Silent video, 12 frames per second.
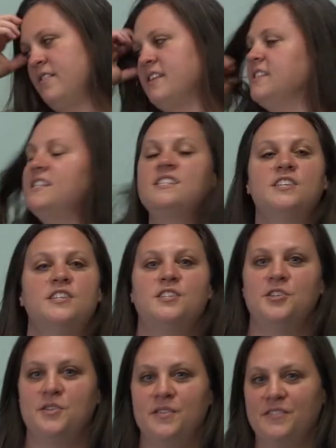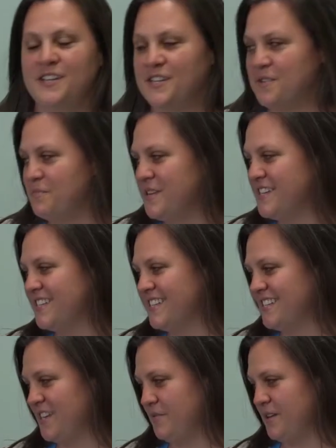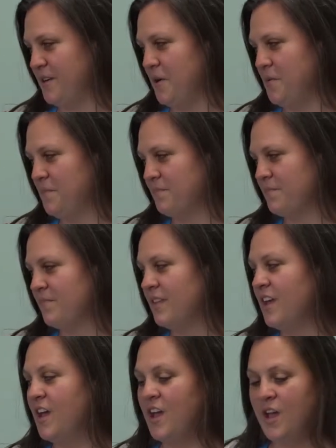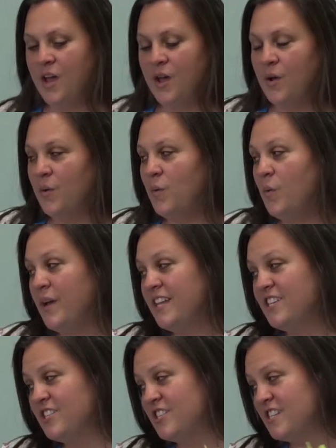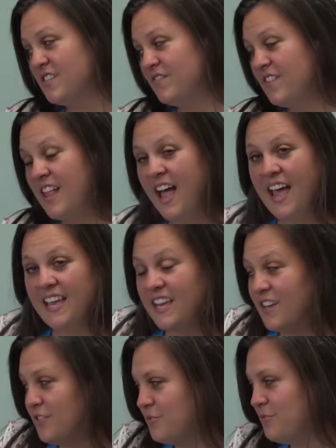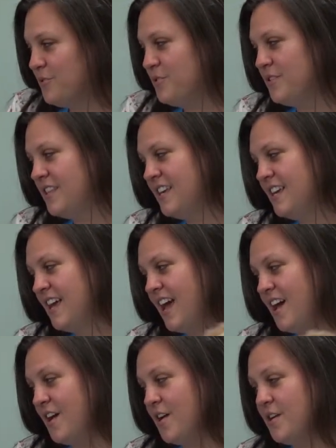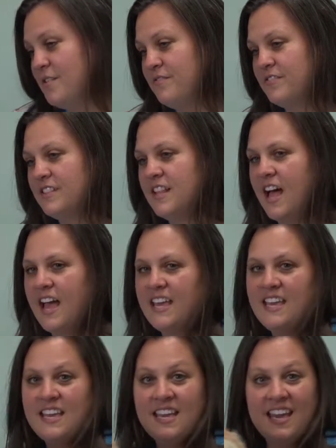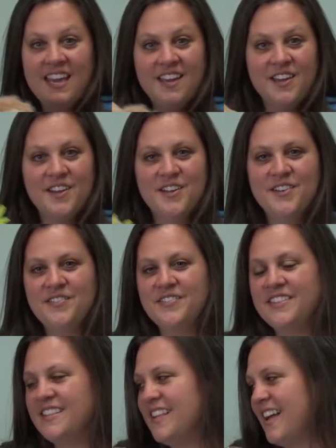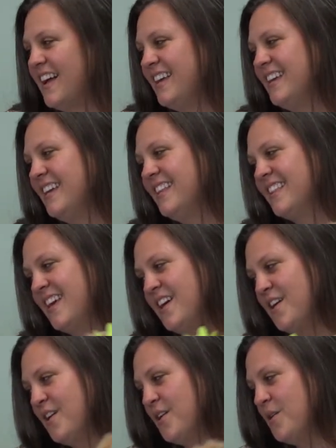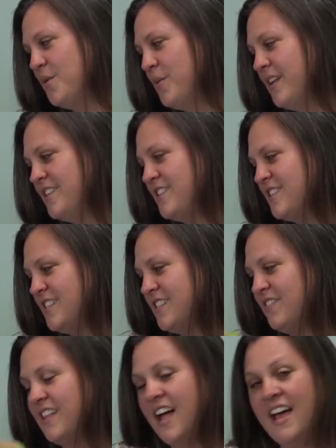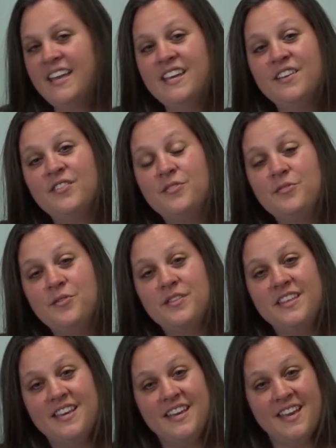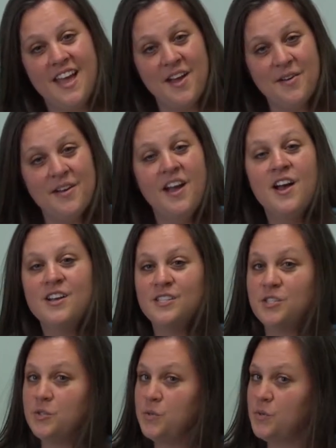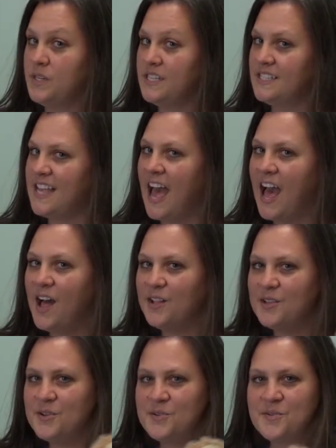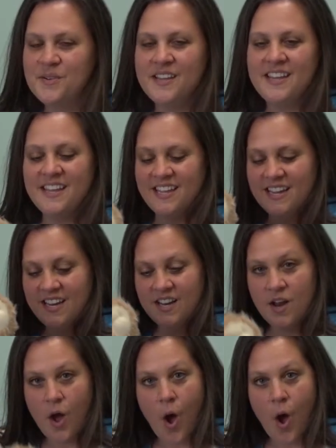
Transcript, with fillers: This is to the tune of London Bridges. Here we go. Witch is flying through the air, flying here, flying there, witch is flying through the air. Soon it's Halloween.